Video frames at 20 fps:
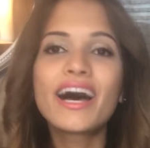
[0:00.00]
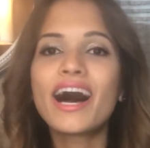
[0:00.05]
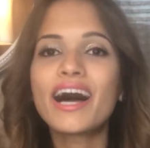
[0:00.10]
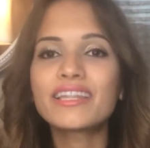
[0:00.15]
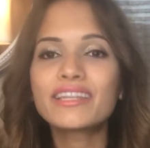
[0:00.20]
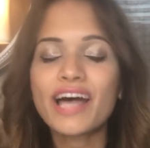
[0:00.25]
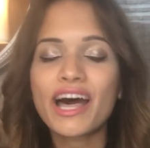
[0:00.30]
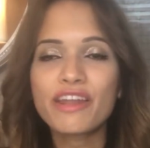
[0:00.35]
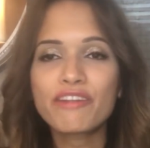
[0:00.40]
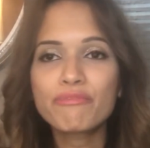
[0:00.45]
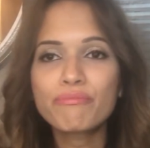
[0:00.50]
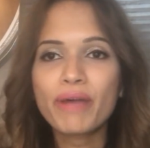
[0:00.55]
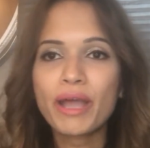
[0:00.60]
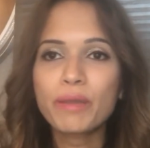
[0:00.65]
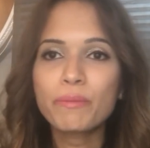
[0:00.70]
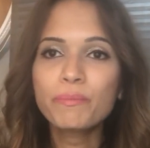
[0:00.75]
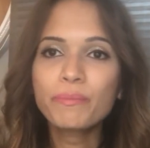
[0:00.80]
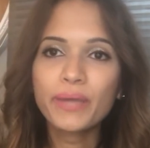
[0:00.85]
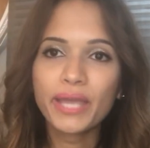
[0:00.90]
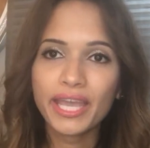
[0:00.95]
A lot of
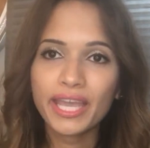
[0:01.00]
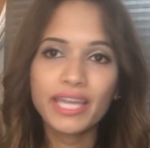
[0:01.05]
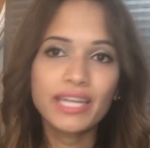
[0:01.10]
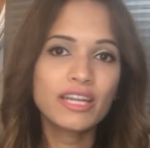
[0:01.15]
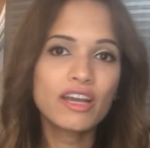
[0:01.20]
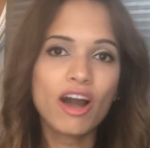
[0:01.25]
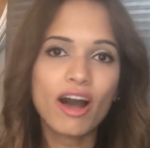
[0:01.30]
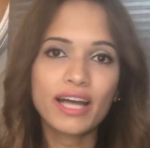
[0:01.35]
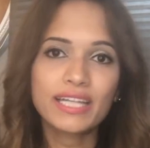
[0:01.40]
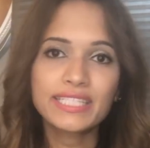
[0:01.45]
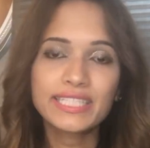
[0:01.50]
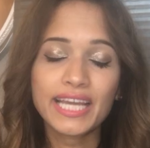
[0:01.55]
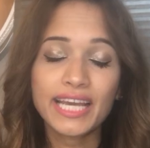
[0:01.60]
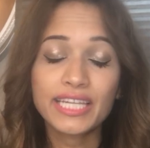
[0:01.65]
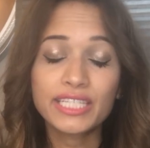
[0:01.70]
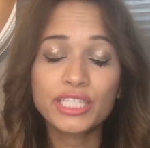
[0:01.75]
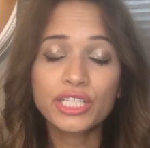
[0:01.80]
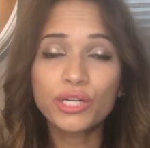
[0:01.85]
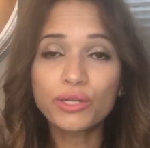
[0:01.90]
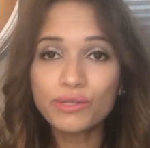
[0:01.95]
my paid
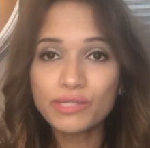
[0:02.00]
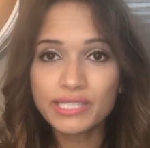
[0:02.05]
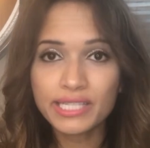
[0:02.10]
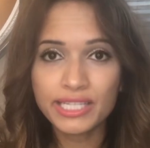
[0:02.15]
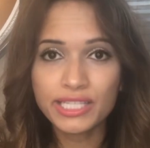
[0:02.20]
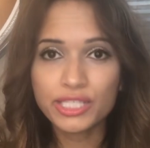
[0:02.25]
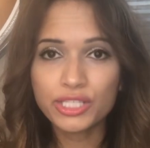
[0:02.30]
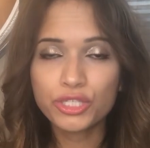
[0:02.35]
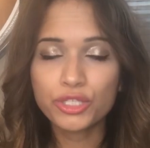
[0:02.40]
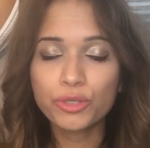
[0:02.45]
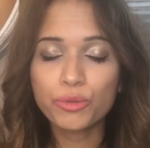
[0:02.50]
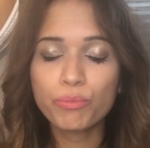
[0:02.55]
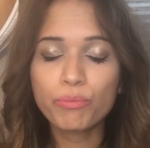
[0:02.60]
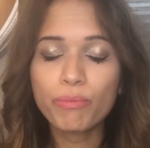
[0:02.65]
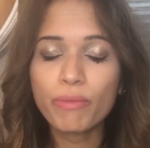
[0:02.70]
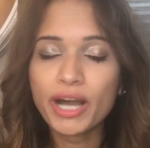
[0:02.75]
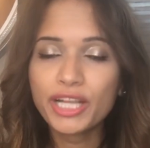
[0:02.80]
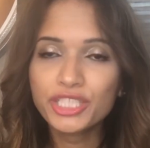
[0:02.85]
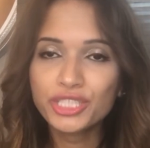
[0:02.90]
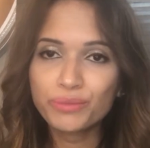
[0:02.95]
content goes into
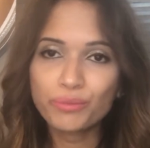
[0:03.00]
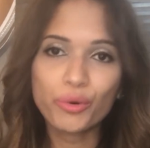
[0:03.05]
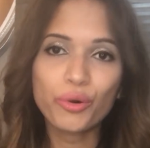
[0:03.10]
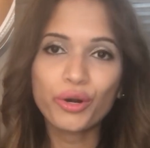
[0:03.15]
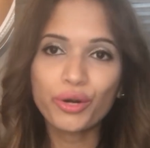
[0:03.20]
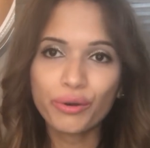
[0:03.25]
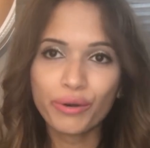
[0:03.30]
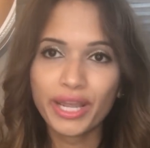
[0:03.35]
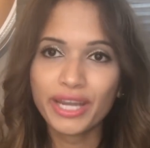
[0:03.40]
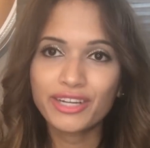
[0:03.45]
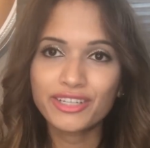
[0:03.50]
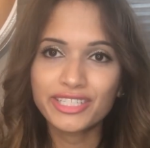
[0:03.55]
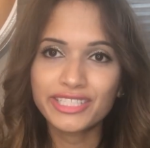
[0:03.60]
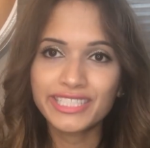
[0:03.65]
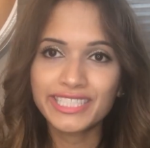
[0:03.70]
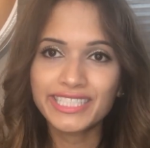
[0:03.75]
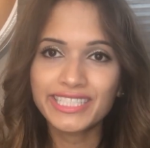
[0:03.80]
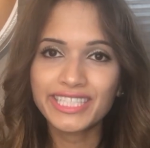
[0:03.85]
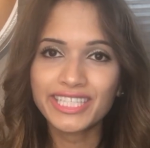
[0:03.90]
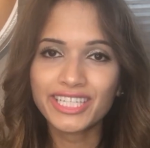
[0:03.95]
much more greater
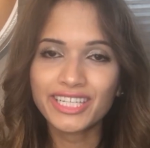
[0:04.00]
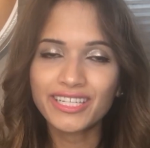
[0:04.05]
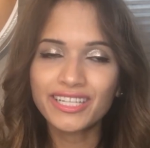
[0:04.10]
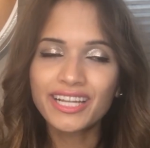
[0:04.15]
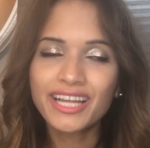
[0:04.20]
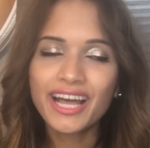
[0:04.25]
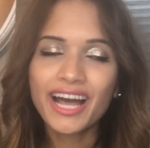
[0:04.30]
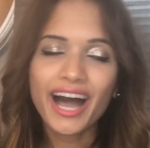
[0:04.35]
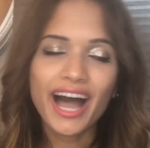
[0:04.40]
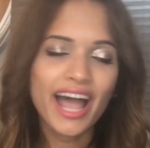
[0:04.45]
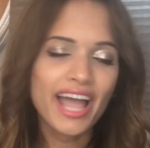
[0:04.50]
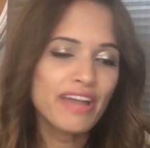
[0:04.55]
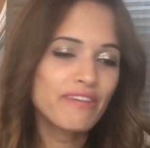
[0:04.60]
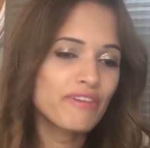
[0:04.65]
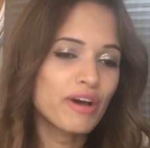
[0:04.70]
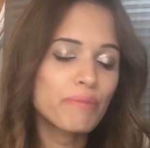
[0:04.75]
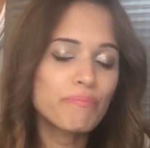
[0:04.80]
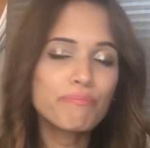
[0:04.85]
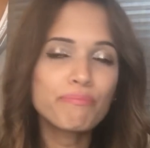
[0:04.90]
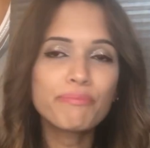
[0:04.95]
detail. I
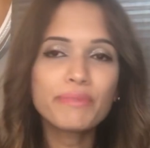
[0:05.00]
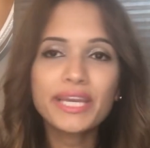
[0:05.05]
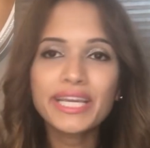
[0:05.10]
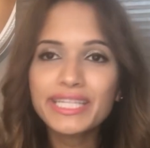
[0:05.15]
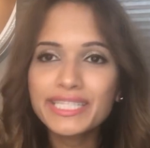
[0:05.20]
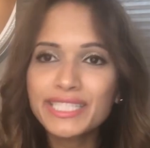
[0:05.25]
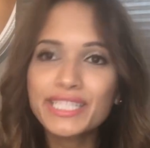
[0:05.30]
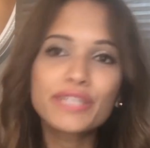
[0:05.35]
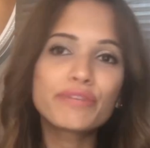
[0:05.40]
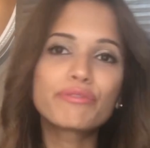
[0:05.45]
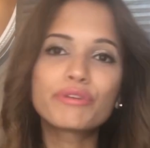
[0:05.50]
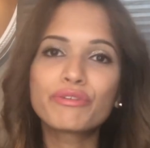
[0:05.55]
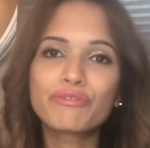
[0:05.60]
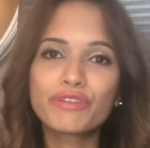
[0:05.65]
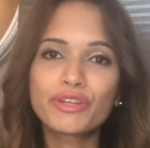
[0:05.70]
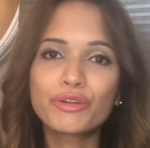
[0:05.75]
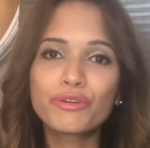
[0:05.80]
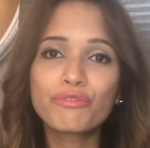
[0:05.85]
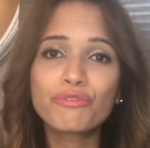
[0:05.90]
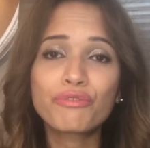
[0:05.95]
have amazing
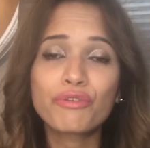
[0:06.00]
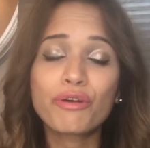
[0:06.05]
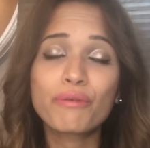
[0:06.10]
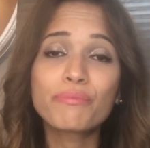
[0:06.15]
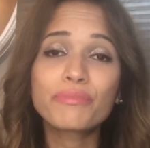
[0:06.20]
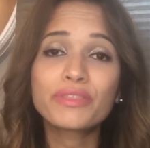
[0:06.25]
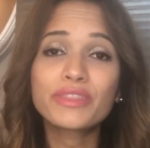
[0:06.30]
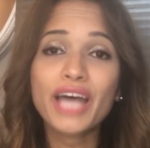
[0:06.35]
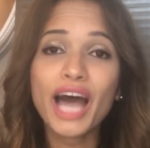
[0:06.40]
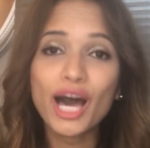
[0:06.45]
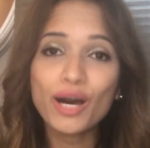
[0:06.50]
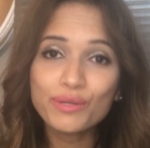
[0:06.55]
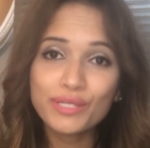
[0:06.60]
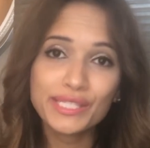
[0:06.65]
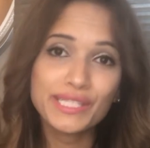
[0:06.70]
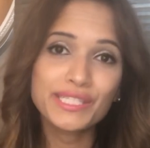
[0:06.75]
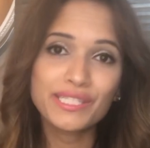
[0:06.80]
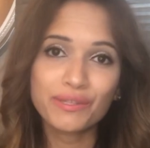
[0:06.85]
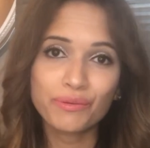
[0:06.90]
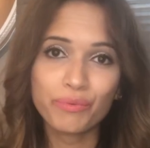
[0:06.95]
review from
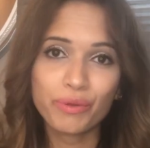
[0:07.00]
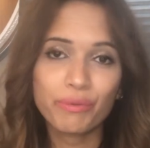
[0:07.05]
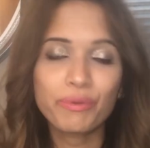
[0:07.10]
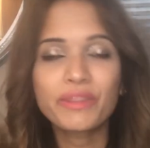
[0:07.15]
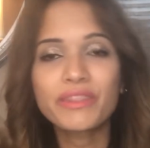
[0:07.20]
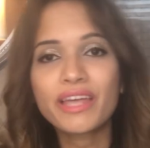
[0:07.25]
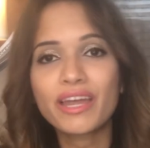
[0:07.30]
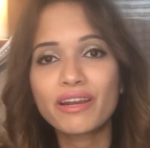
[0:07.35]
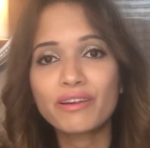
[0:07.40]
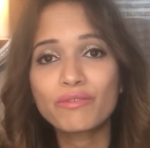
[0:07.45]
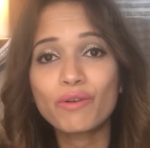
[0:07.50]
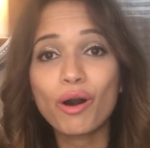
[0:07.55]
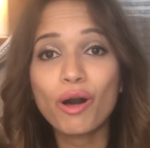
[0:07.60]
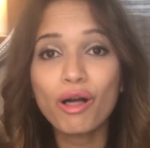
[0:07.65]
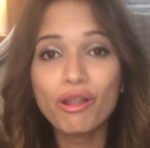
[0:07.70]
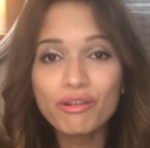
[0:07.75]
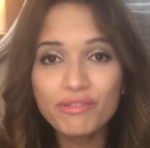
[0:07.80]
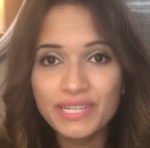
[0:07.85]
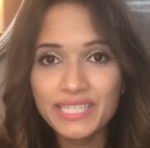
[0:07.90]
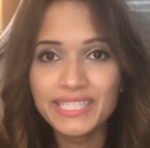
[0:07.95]
thousands of women that have
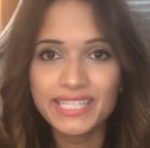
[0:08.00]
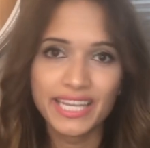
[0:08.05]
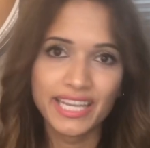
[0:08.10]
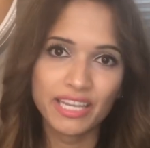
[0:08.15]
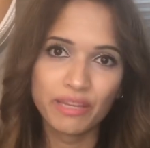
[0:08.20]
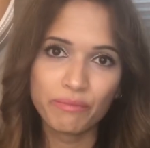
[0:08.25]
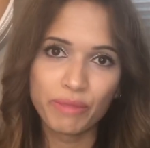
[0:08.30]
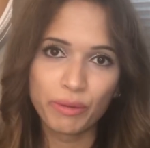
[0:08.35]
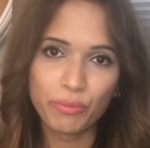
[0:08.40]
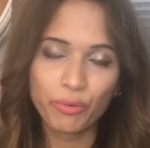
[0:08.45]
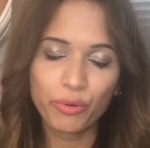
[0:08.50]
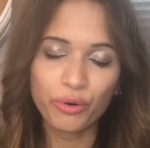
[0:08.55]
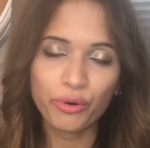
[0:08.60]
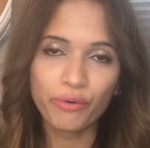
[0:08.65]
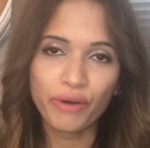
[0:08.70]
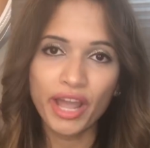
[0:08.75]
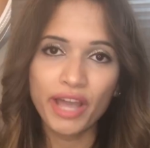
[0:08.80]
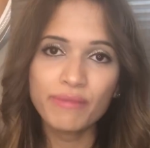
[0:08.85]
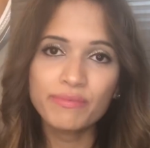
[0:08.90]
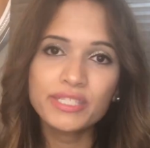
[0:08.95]
already taken my
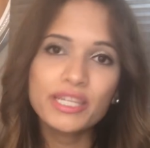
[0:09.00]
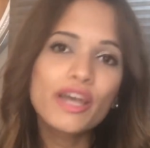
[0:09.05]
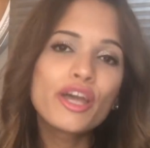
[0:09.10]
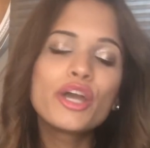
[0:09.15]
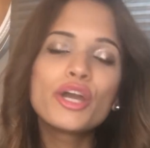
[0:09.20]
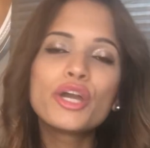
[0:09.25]
programs.